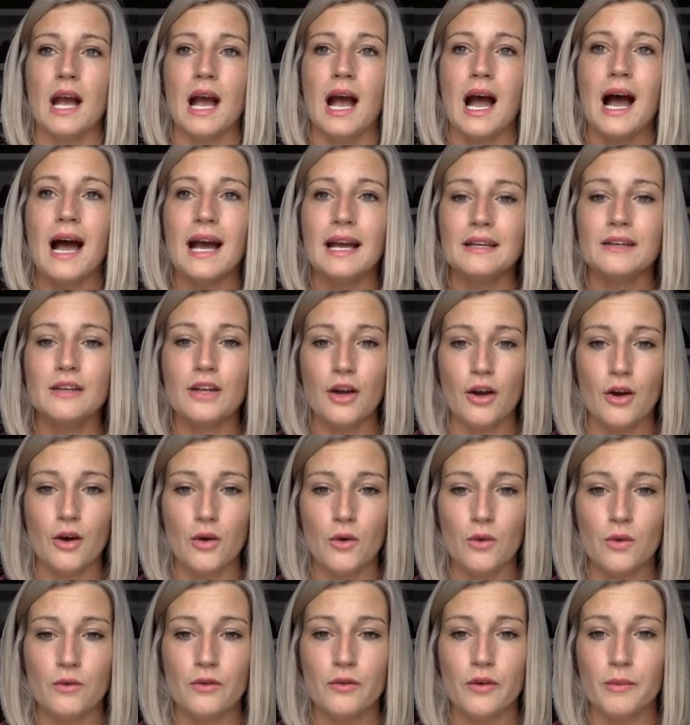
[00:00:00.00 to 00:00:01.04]
I
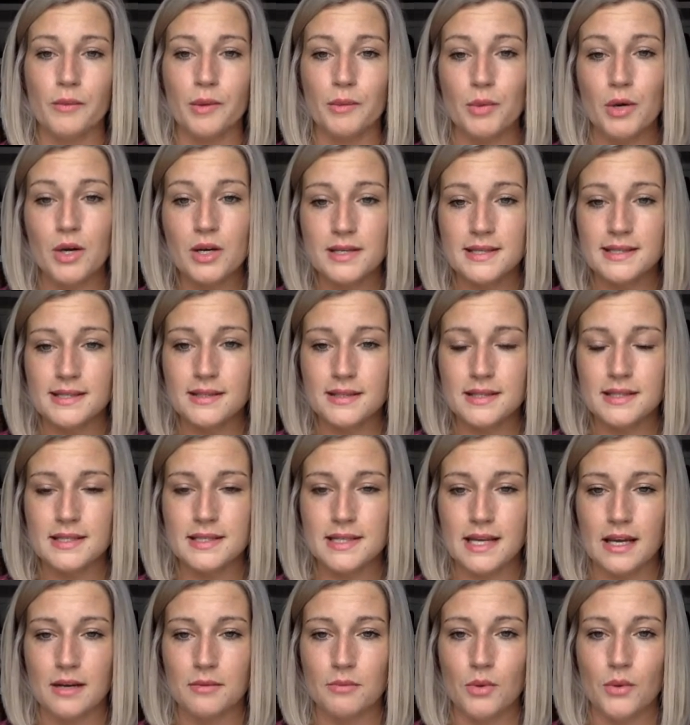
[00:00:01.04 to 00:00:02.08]
know from a personal
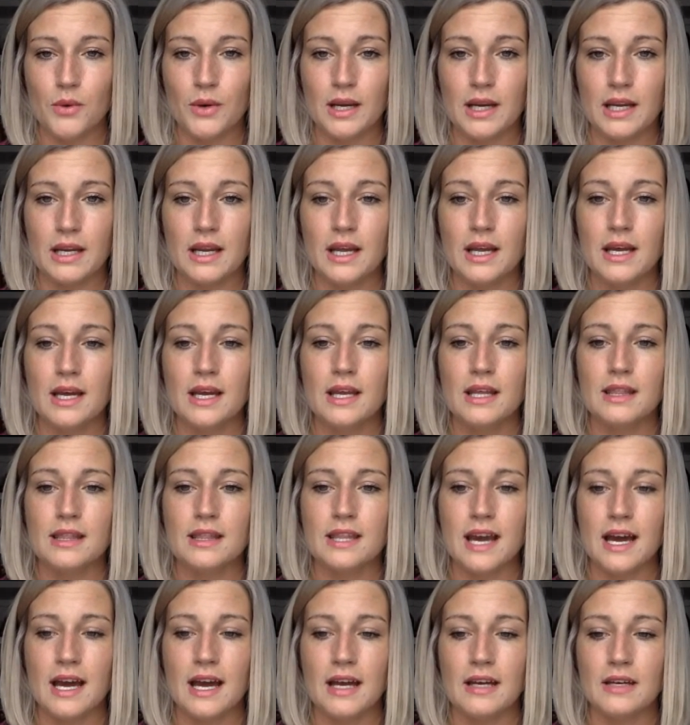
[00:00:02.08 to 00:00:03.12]
standpoint
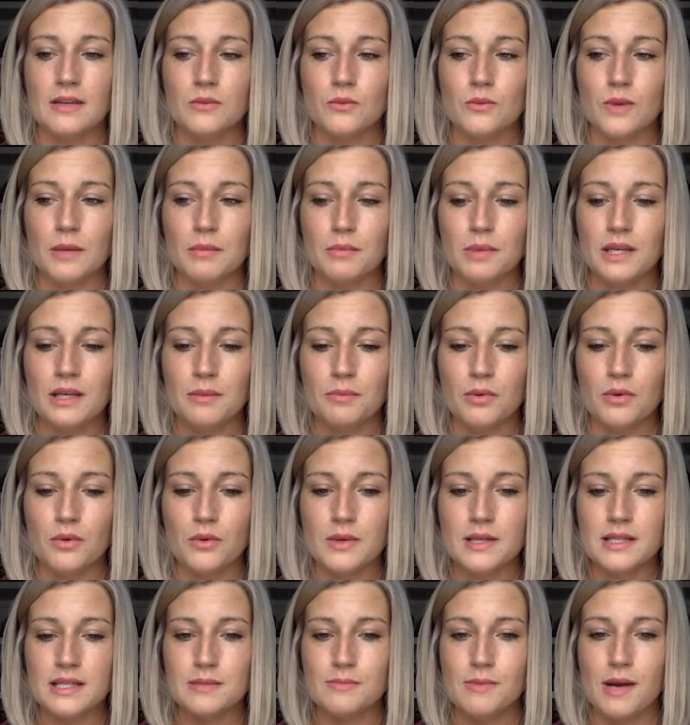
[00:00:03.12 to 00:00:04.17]
that when people
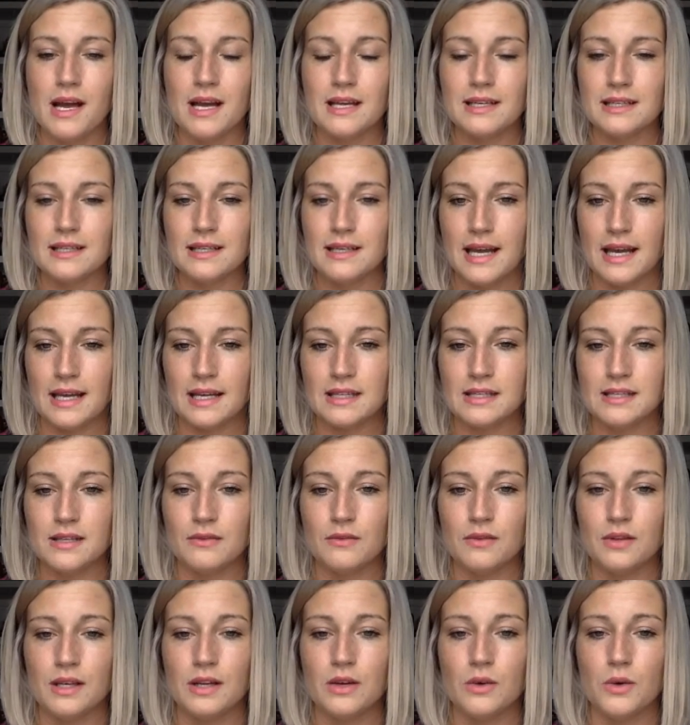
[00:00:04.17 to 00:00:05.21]
respond
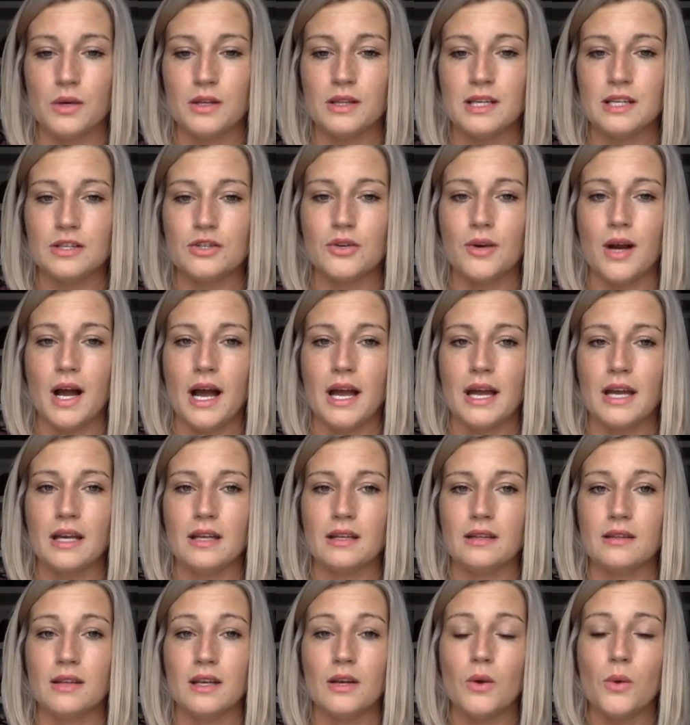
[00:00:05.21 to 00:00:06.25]
negatively, or they
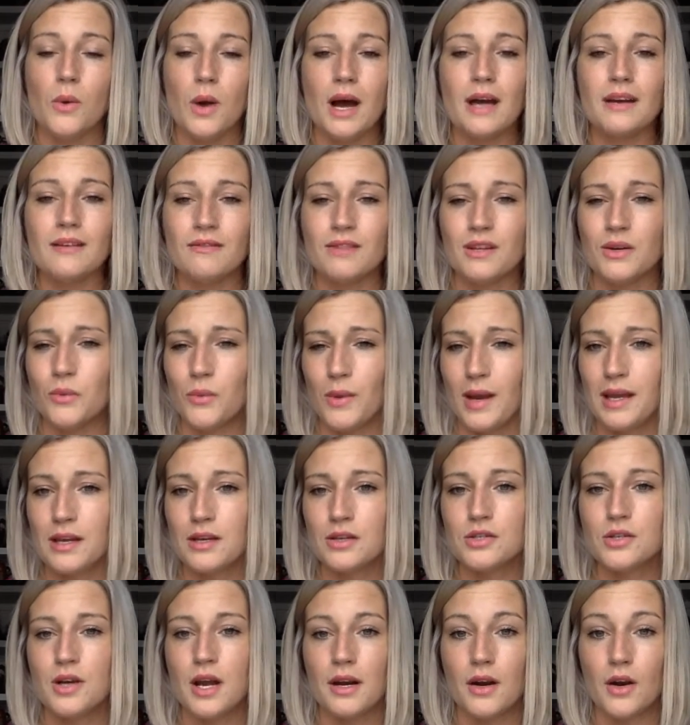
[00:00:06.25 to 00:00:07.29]
go out of their way to
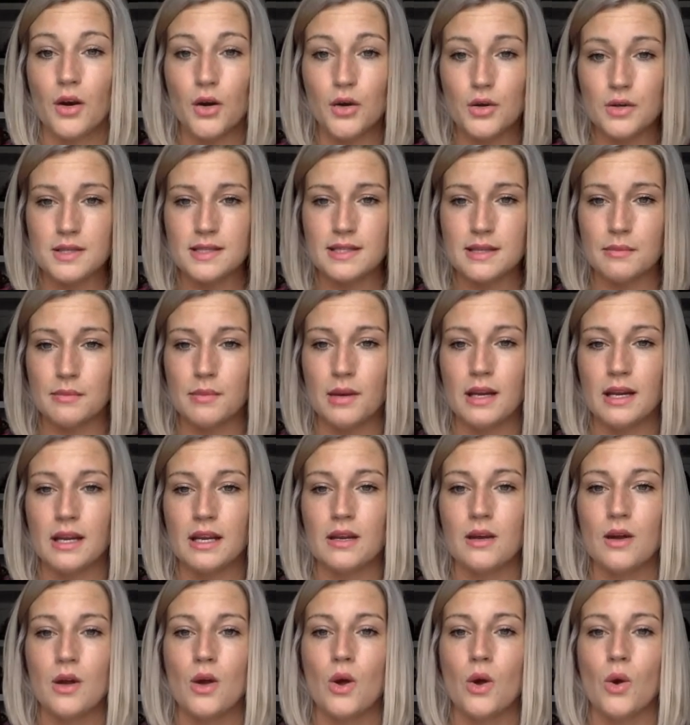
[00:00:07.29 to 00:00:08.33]
try to hurt
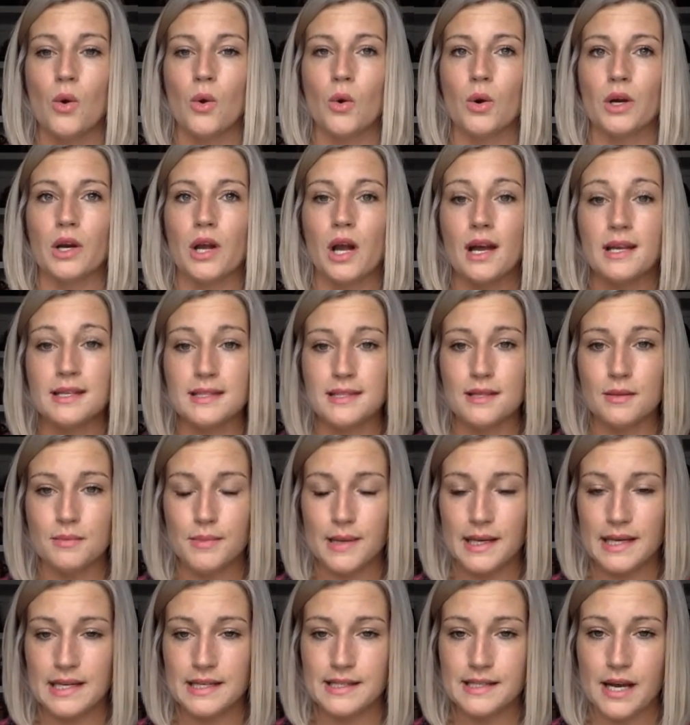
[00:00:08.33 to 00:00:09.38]
somebody or cut
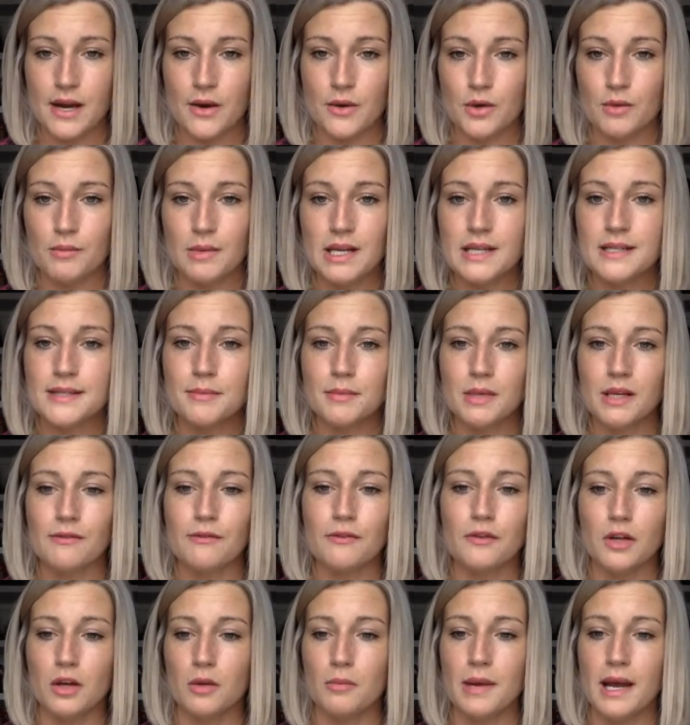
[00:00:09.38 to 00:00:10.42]
somebody down or make somebody
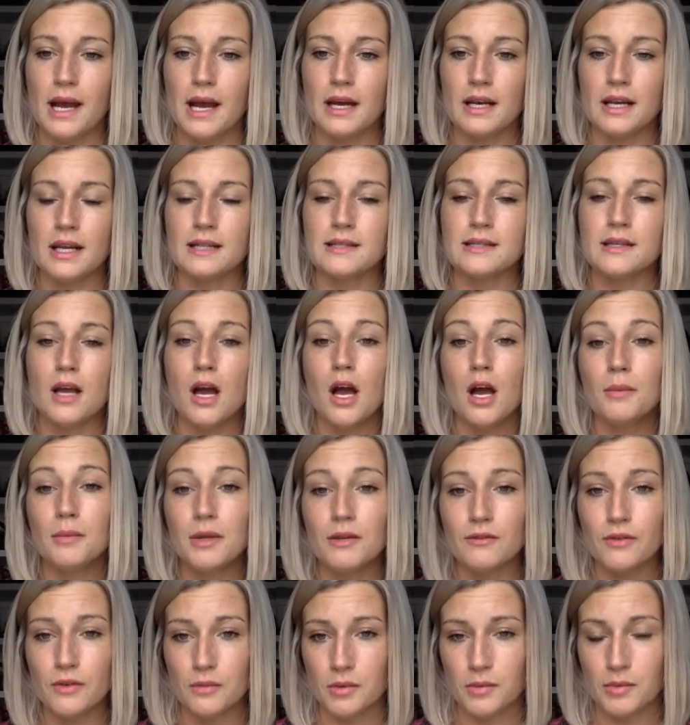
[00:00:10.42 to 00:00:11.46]
feel bad, it's
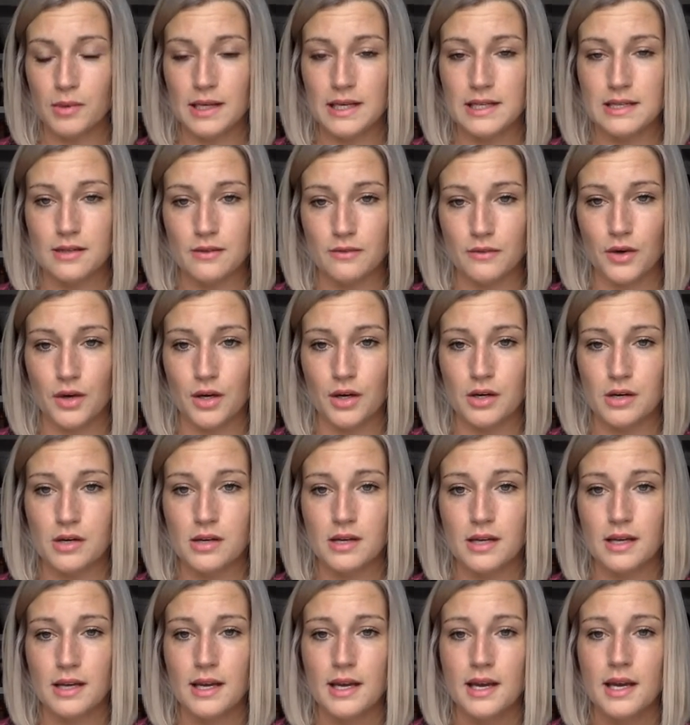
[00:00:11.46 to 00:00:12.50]
coming from a place of hurt.
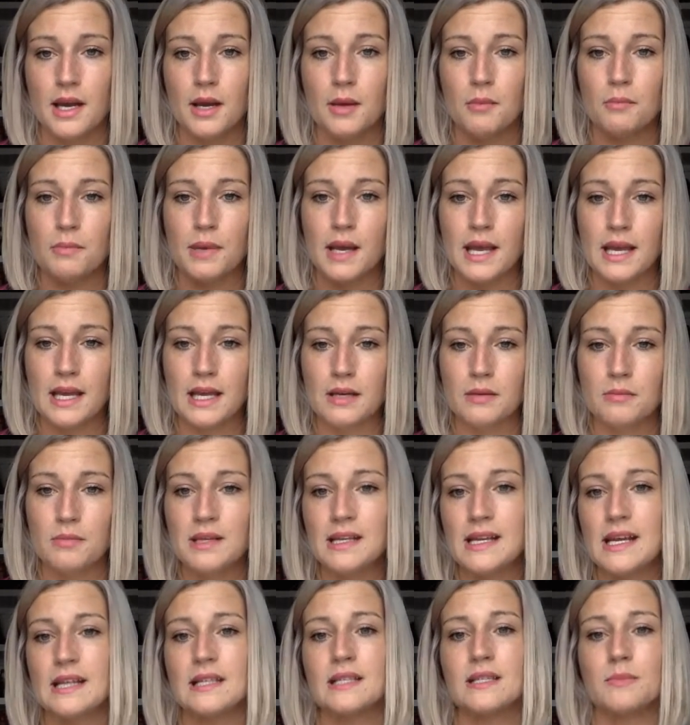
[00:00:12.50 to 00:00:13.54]
Pain
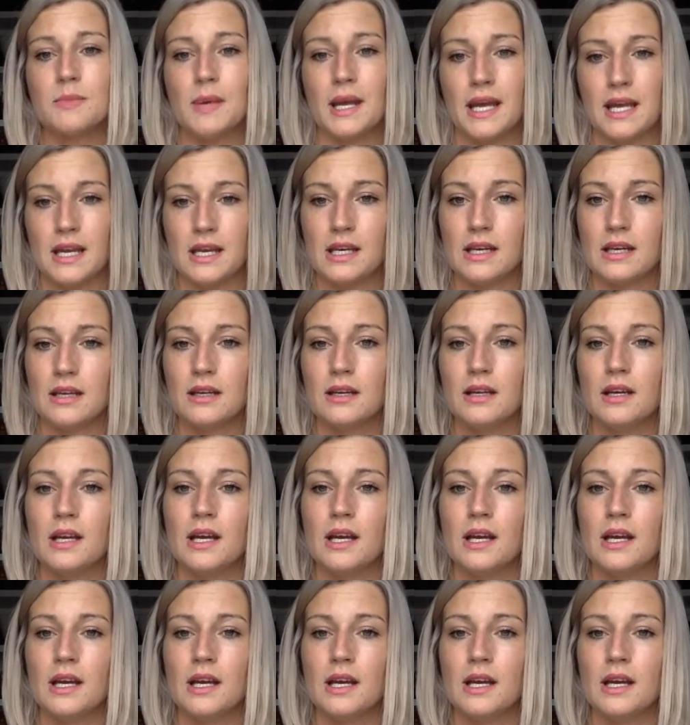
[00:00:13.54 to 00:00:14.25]
begets pain.